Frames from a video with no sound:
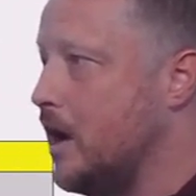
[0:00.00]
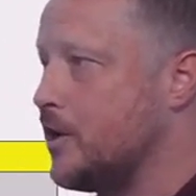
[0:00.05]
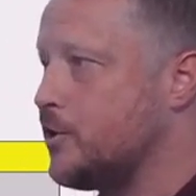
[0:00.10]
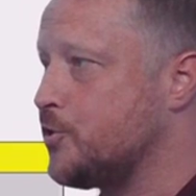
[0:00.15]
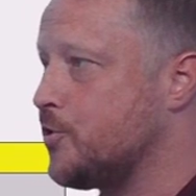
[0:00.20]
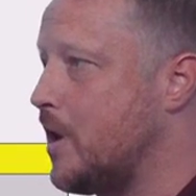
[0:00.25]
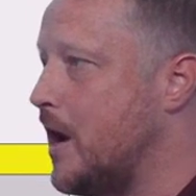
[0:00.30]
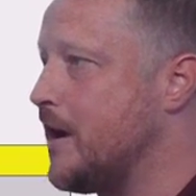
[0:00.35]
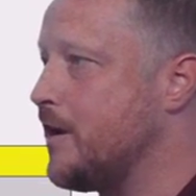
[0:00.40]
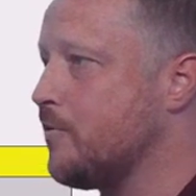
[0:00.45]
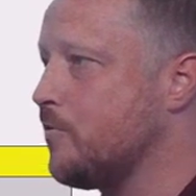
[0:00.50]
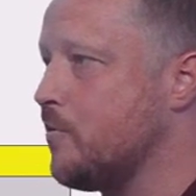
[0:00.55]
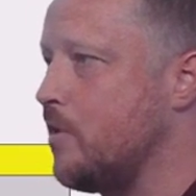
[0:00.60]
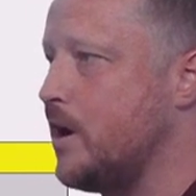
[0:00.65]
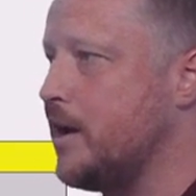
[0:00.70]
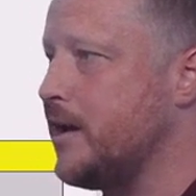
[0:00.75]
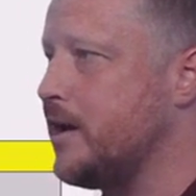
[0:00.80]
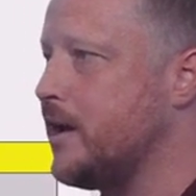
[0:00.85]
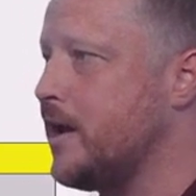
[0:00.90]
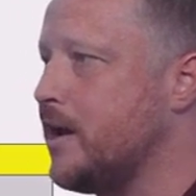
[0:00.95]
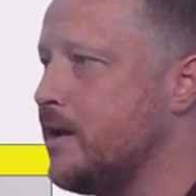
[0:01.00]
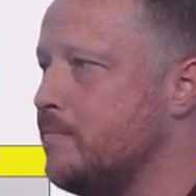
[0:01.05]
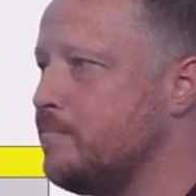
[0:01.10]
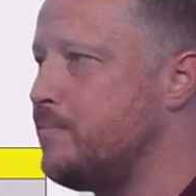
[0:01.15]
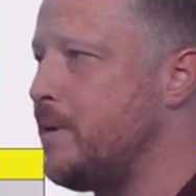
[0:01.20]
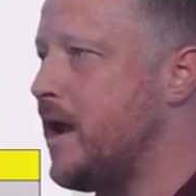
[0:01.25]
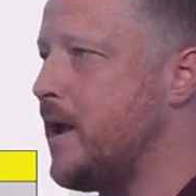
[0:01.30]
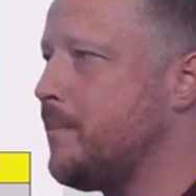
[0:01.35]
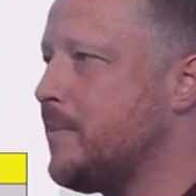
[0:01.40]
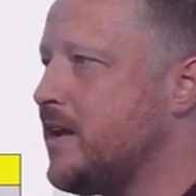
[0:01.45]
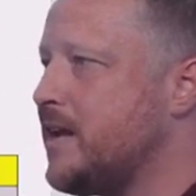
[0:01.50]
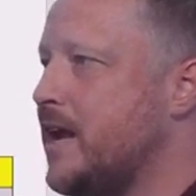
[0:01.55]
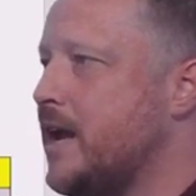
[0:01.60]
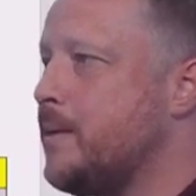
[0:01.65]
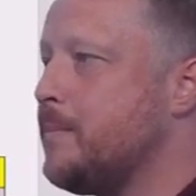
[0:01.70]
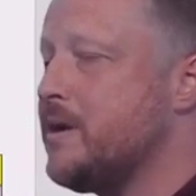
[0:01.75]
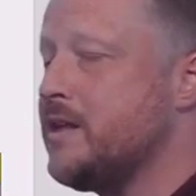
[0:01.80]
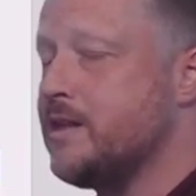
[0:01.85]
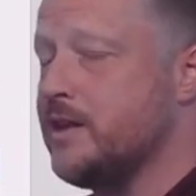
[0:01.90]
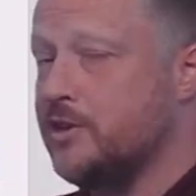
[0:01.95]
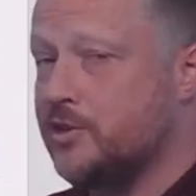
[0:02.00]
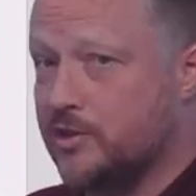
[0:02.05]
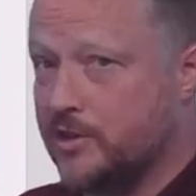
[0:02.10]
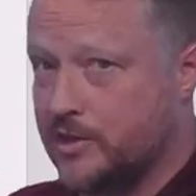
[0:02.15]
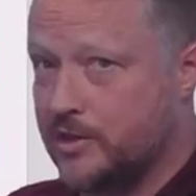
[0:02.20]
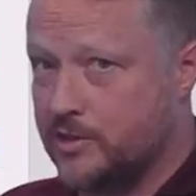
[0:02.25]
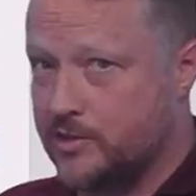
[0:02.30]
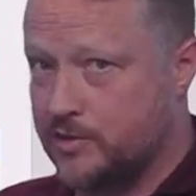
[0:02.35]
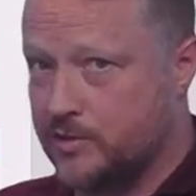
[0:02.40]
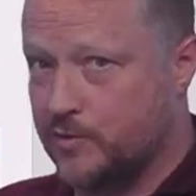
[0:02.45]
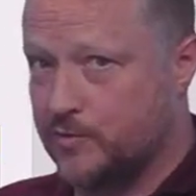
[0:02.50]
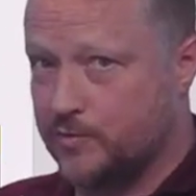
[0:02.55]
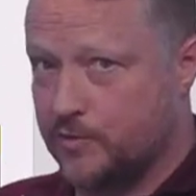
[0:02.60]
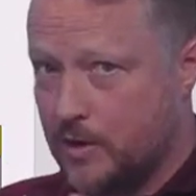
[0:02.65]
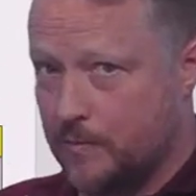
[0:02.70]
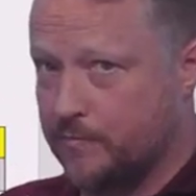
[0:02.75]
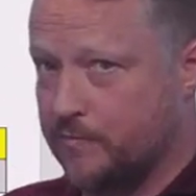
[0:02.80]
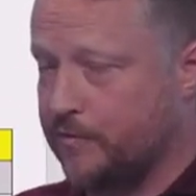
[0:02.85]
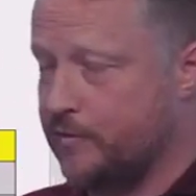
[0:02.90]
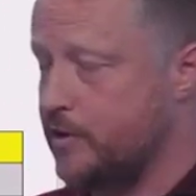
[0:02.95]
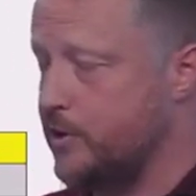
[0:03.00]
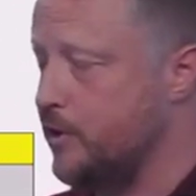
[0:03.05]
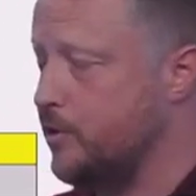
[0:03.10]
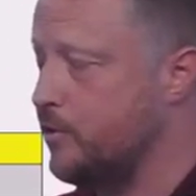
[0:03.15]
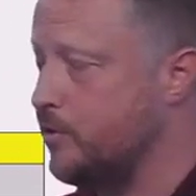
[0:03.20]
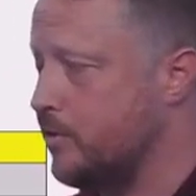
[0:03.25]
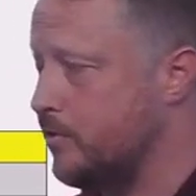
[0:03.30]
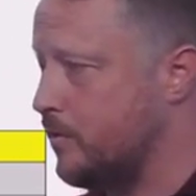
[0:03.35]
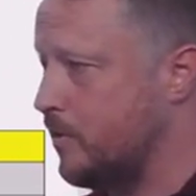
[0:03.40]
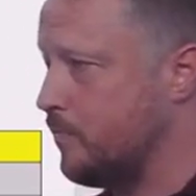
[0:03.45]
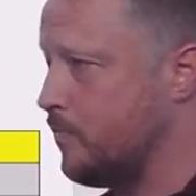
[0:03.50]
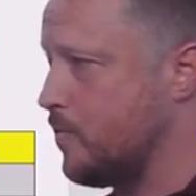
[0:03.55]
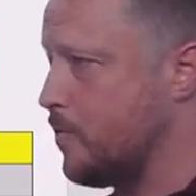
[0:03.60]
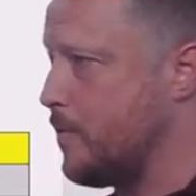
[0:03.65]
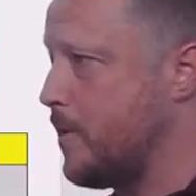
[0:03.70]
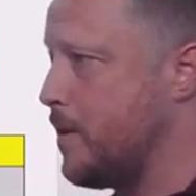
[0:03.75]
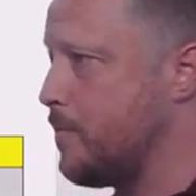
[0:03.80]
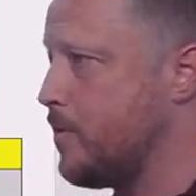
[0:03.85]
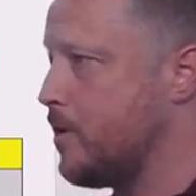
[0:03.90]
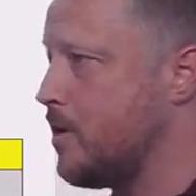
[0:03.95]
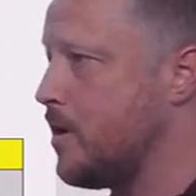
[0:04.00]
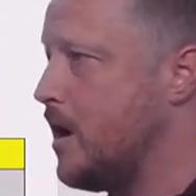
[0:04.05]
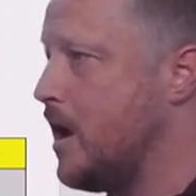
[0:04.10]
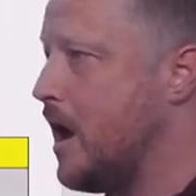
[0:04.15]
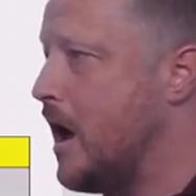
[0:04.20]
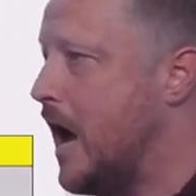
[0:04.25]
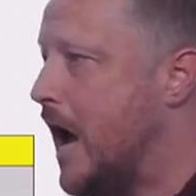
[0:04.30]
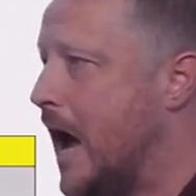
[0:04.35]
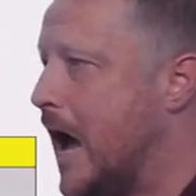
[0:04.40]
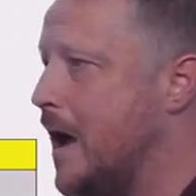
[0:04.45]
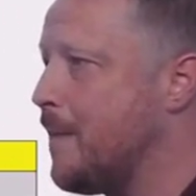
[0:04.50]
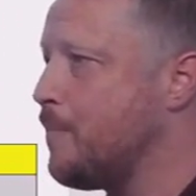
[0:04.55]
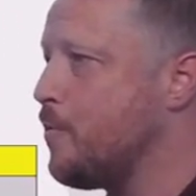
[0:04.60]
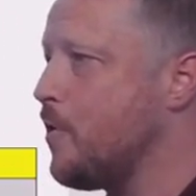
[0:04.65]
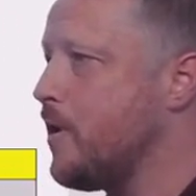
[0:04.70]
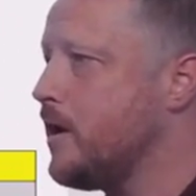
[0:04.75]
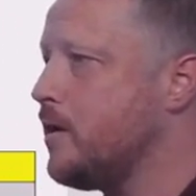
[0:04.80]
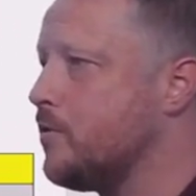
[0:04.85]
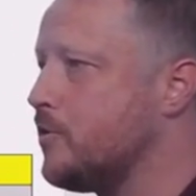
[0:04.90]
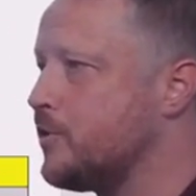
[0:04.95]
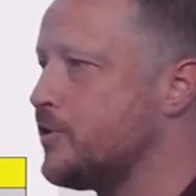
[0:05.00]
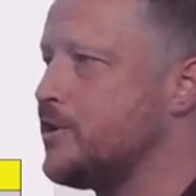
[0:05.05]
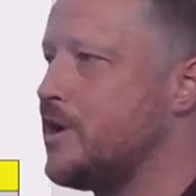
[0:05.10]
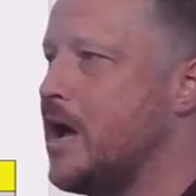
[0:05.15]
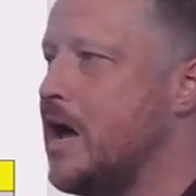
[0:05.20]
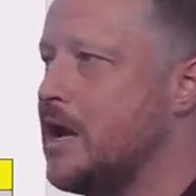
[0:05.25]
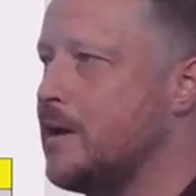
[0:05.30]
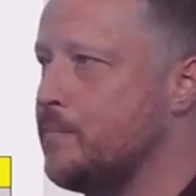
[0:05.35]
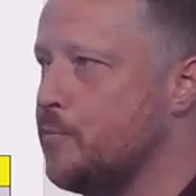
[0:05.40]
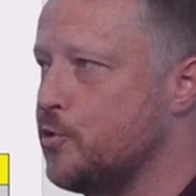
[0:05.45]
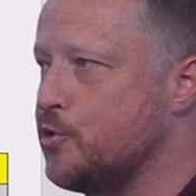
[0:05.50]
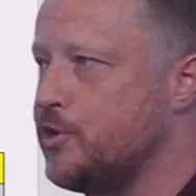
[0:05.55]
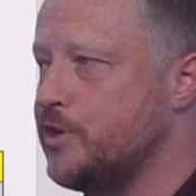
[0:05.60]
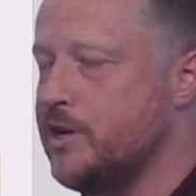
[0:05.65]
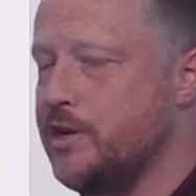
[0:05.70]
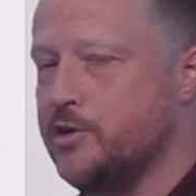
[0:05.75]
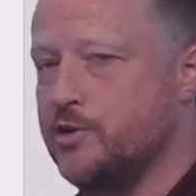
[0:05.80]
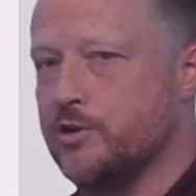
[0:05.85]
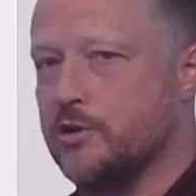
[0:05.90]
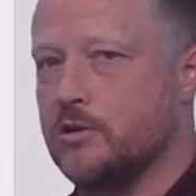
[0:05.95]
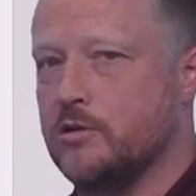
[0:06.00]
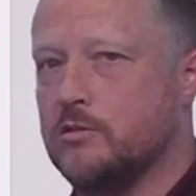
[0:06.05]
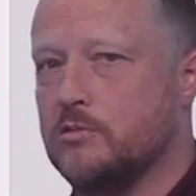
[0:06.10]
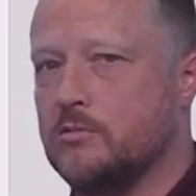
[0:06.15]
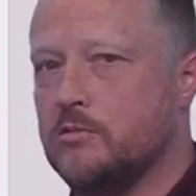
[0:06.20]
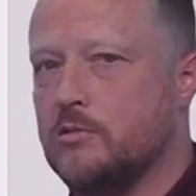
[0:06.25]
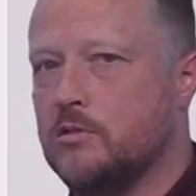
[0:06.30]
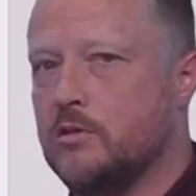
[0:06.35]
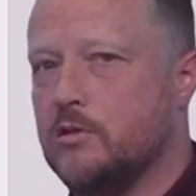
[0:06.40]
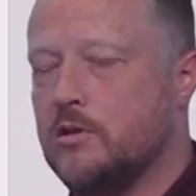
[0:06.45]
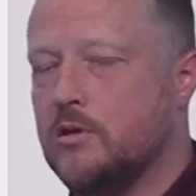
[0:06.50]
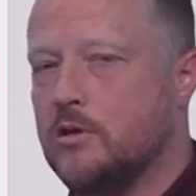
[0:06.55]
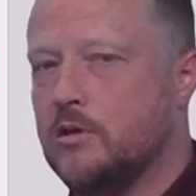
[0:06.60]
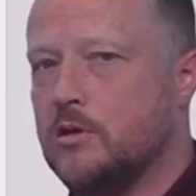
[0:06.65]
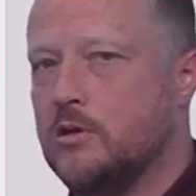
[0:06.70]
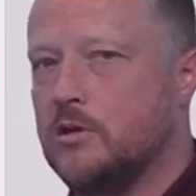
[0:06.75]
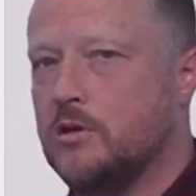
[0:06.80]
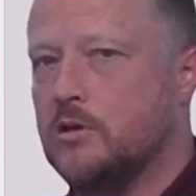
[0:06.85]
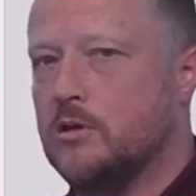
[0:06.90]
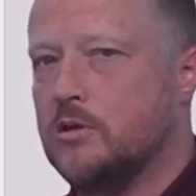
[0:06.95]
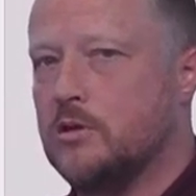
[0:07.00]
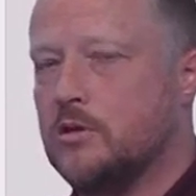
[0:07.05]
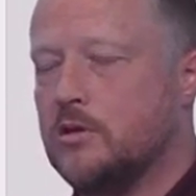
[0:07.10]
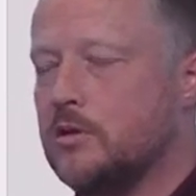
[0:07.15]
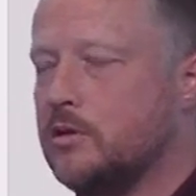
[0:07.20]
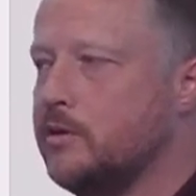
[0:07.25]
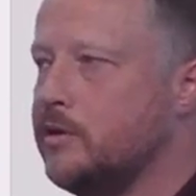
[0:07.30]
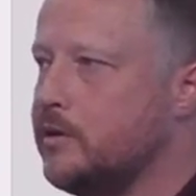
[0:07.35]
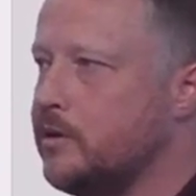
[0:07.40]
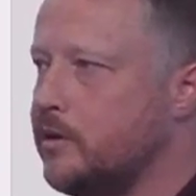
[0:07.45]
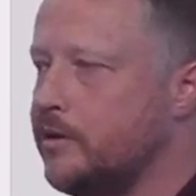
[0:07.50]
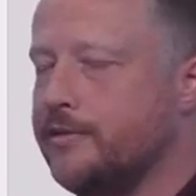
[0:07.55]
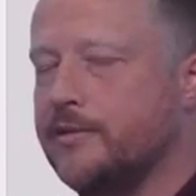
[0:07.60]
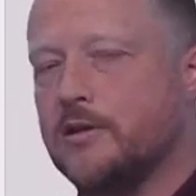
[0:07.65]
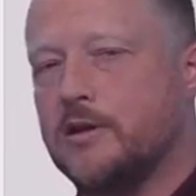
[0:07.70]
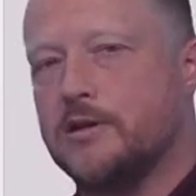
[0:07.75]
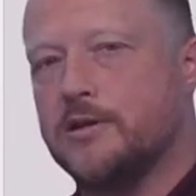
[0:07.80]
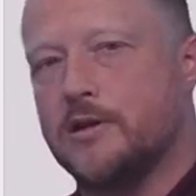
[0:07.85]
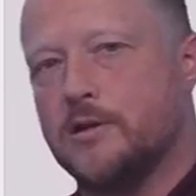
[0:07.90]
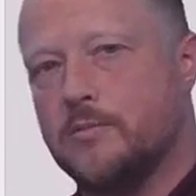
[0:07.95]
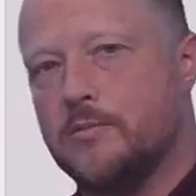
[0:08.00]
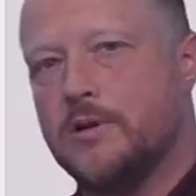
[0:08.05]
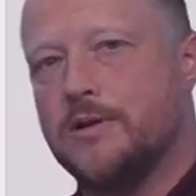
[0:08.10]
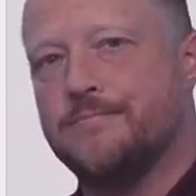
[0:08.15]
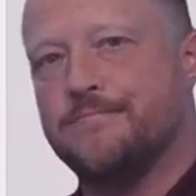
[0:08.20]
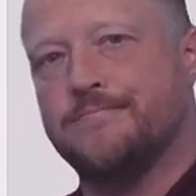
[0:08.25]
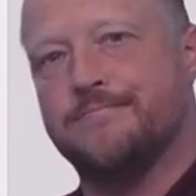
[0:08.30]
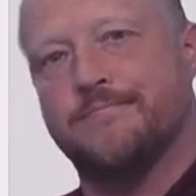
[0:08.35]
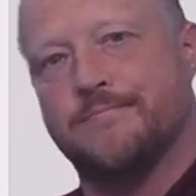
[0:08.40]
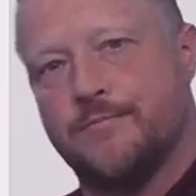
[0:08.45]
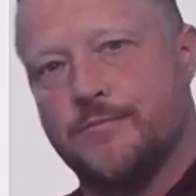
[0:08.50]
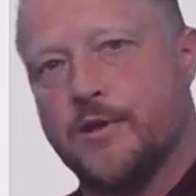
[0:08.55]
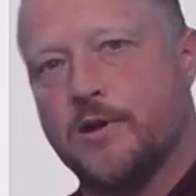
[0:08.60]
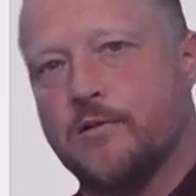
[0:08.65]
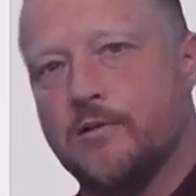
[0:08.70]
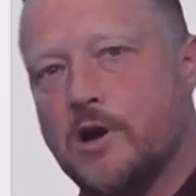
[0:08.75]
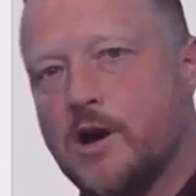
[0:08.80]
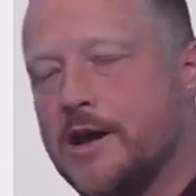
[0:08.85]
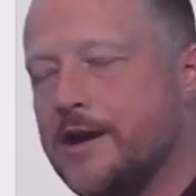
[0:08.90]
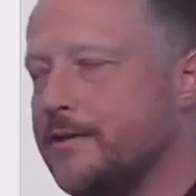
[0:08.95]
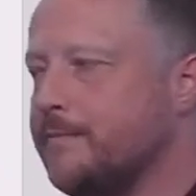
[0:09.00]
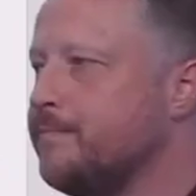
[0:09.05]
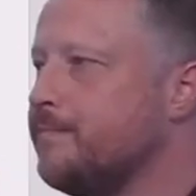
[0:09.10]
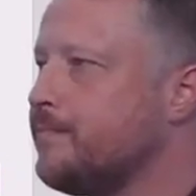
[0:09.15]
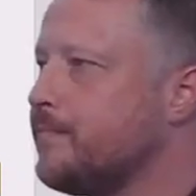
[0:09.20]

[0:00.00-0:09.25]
I tried to run it and bam, it gave me this, and this is something for you to remember. Operator is not a procedure. And I thought, you know what? They're right.